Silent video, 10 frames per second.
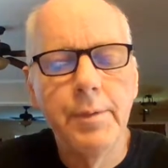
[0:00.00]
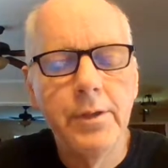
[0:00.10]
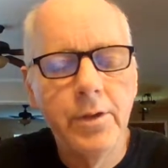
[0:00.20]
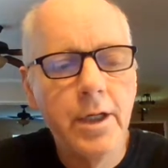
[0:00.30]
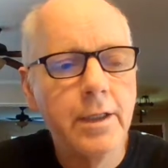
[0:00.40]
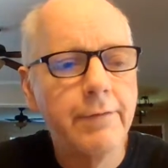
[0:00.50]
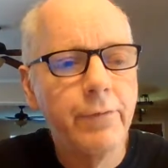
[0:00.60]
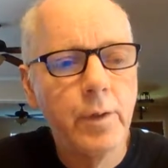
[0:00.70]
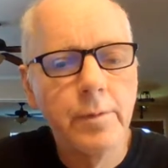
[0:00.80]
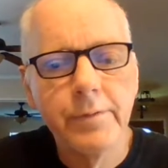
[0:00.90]
but took on the
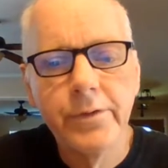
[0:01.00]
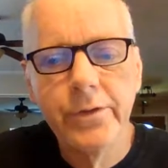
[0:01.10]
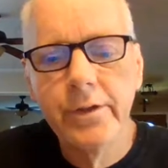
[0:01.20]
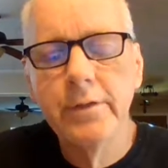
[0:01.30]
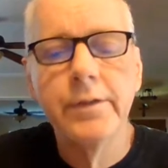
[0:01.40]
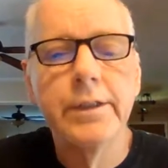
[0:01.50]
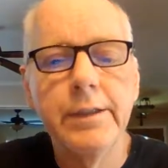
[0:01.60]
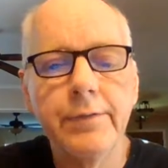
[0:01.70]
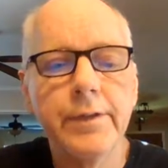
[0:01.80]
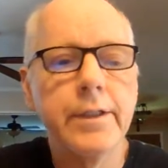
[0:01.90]
form of a servant,
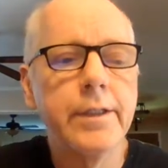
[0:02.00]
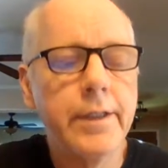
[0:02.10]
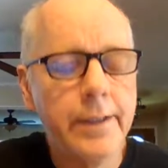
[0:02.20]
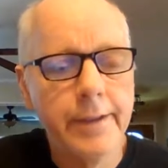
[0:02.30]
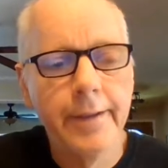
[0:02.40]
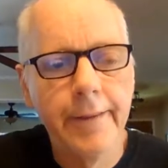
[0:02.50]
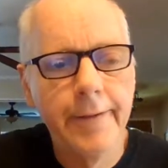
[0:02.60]
even unto death.